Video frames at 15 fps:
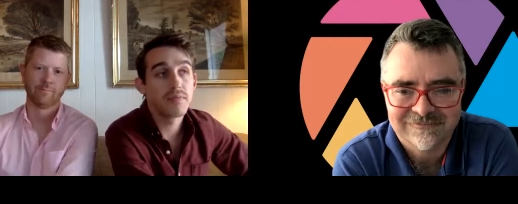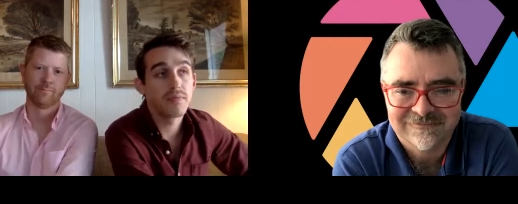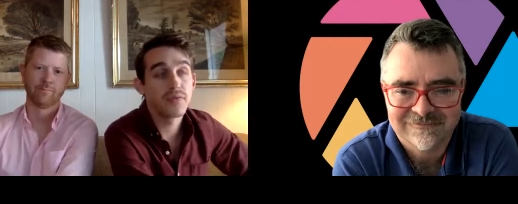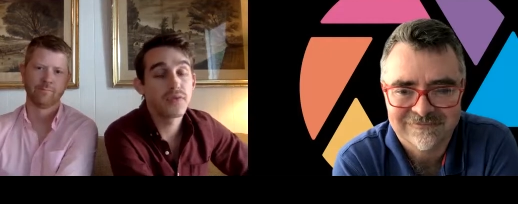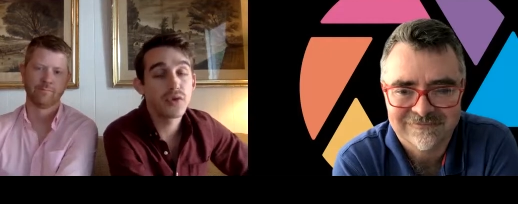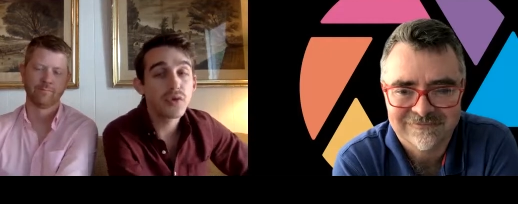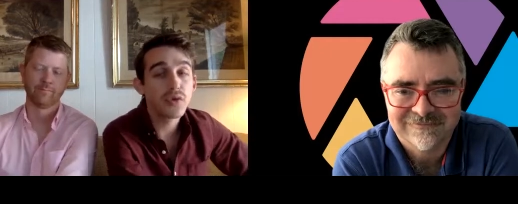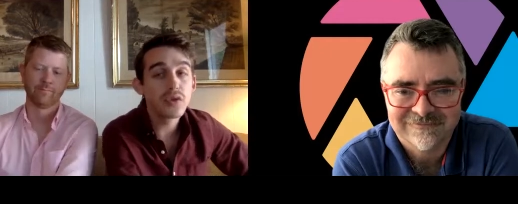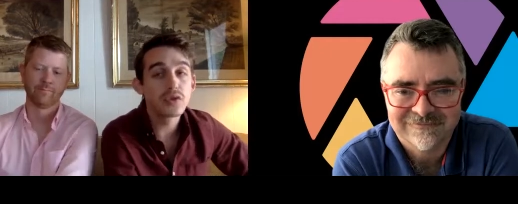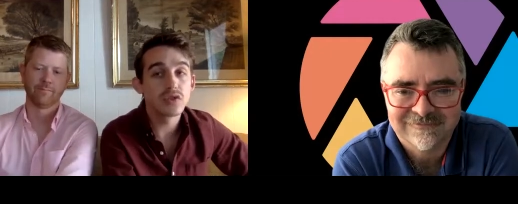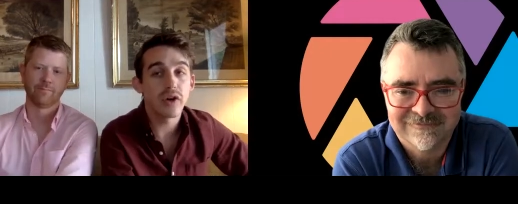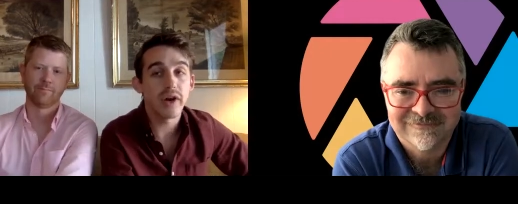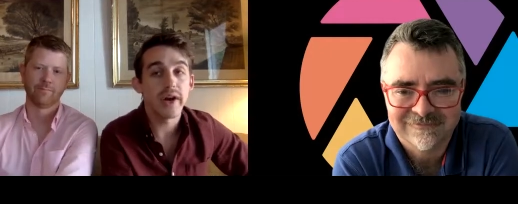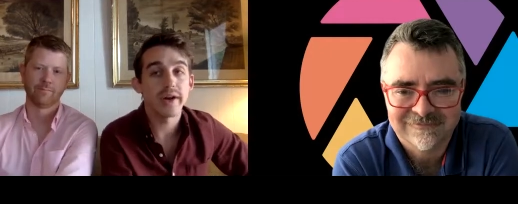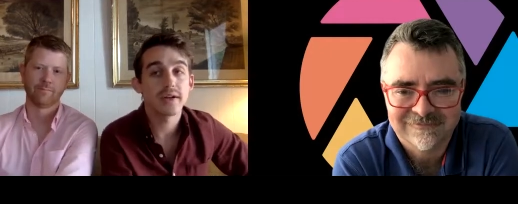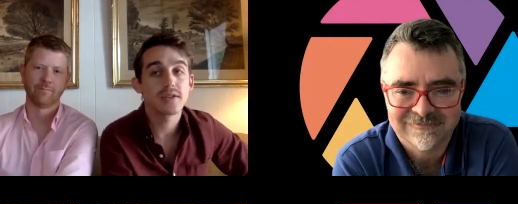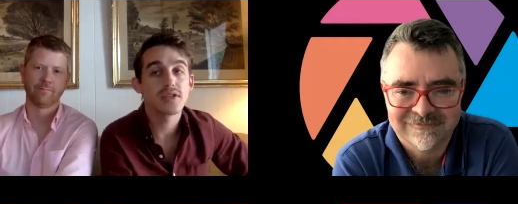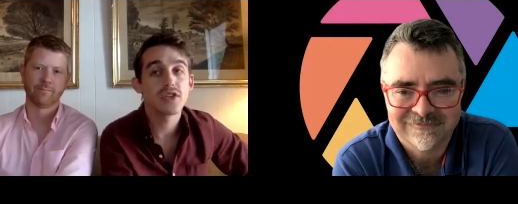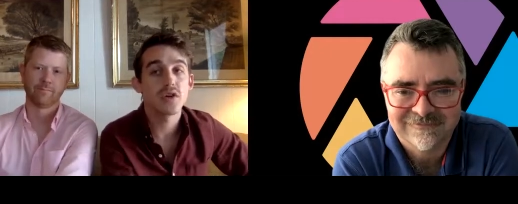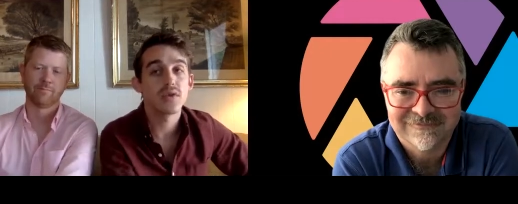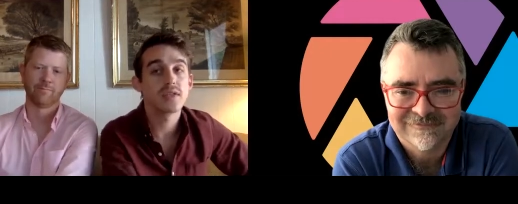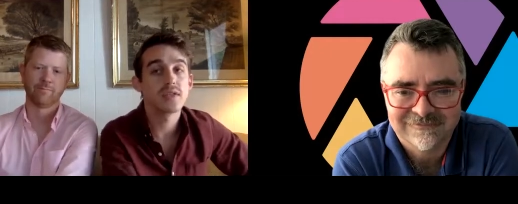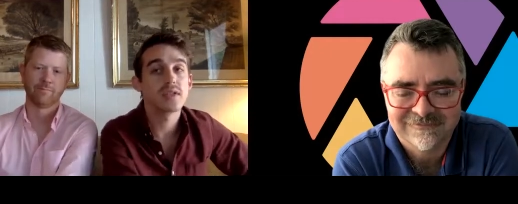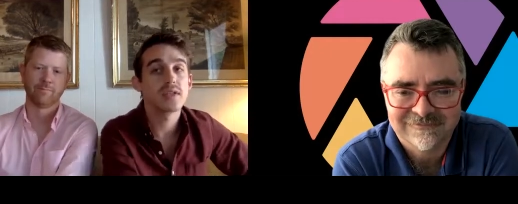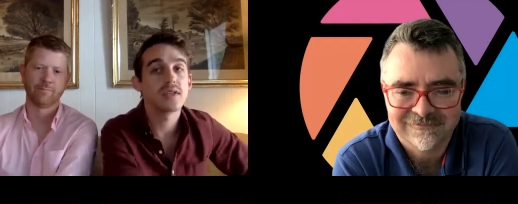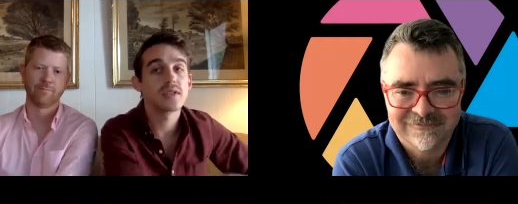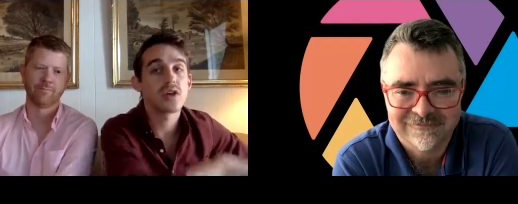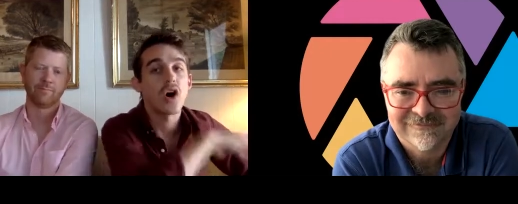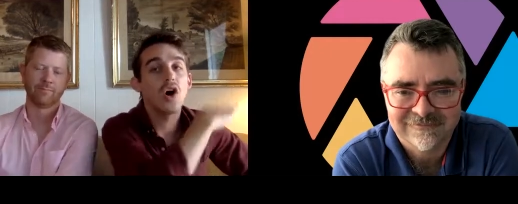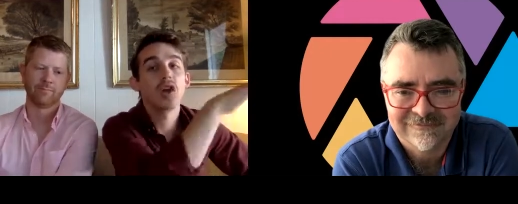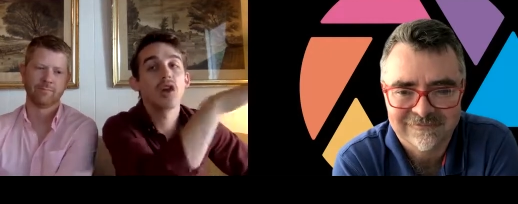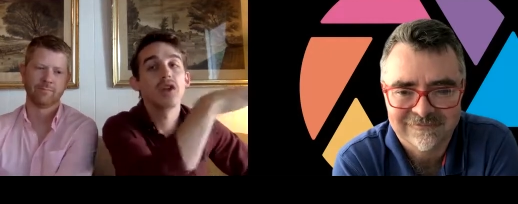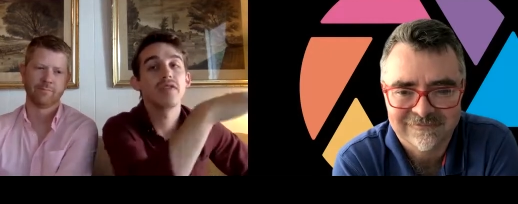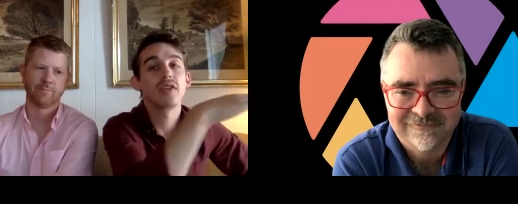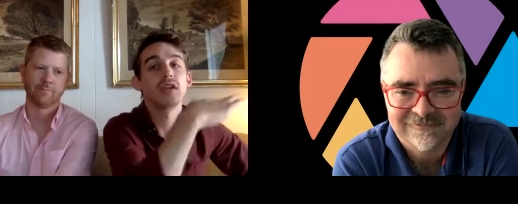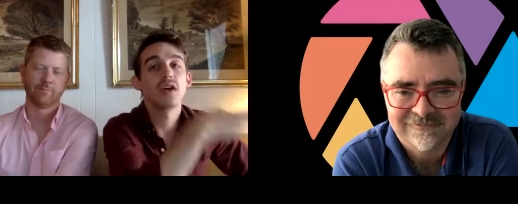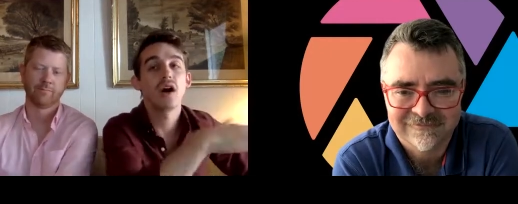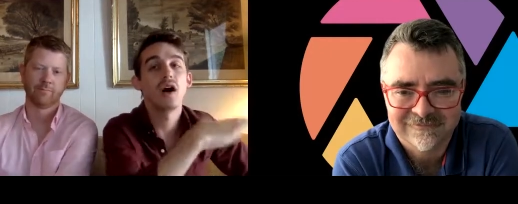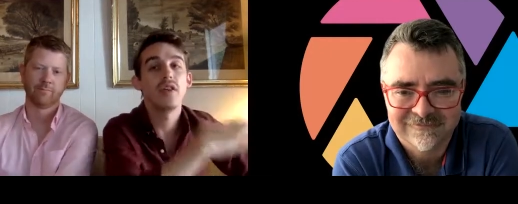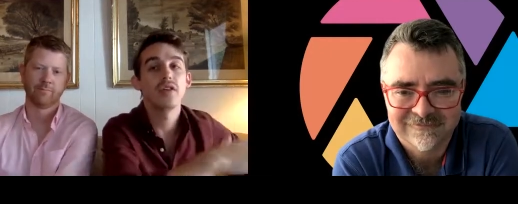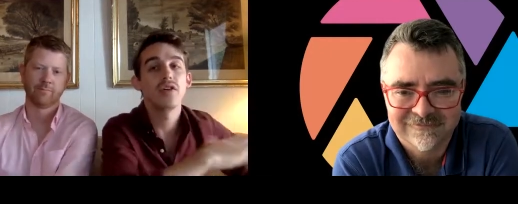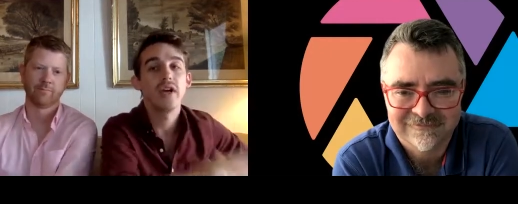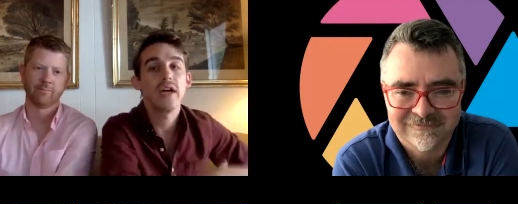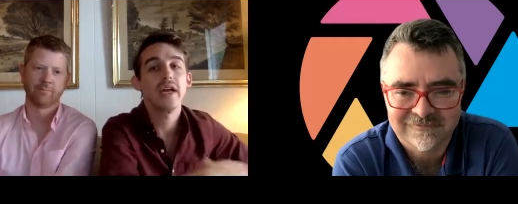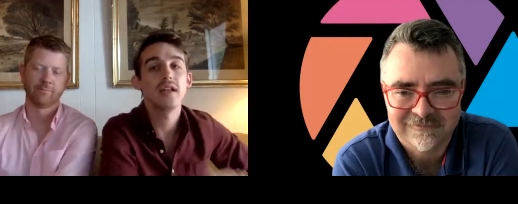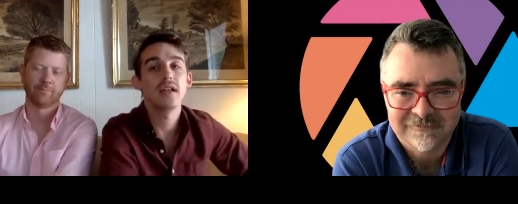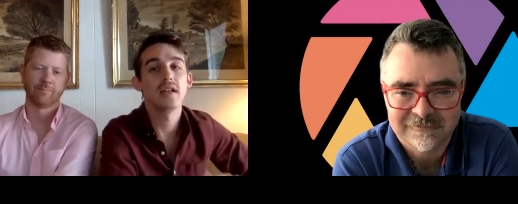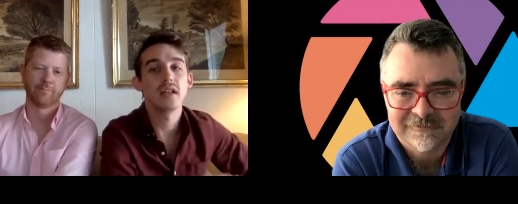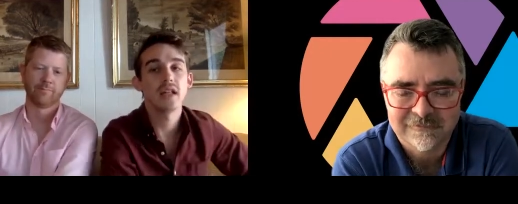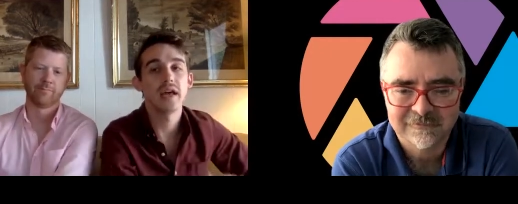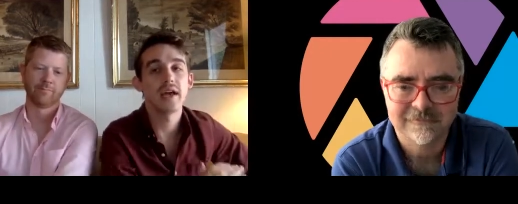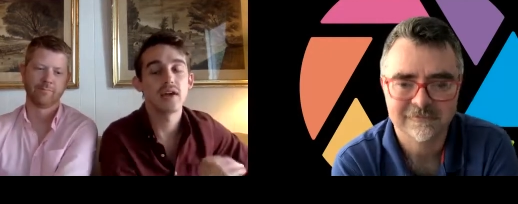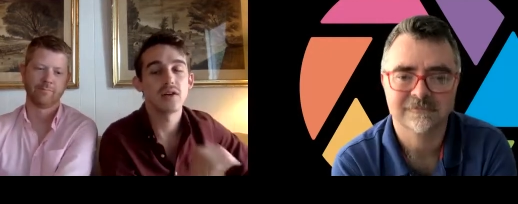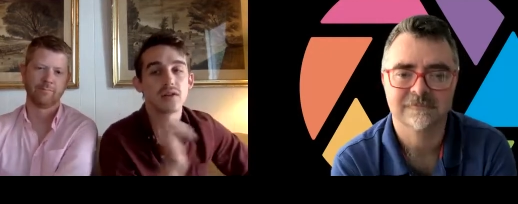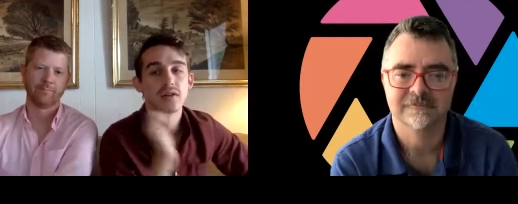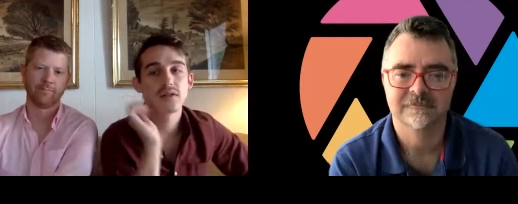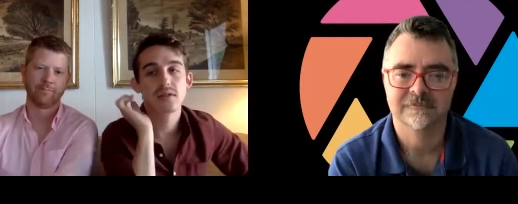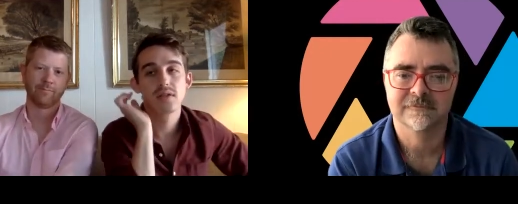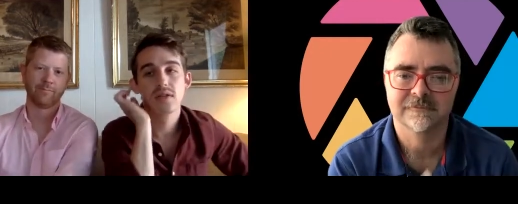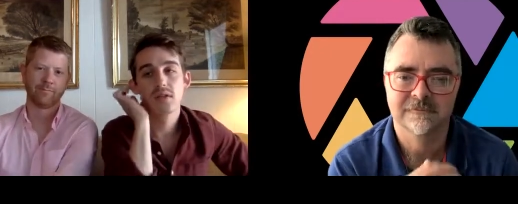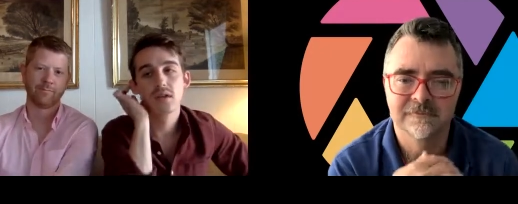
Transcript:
Speaker 1: through drag. So it's it's all of the other hidden layers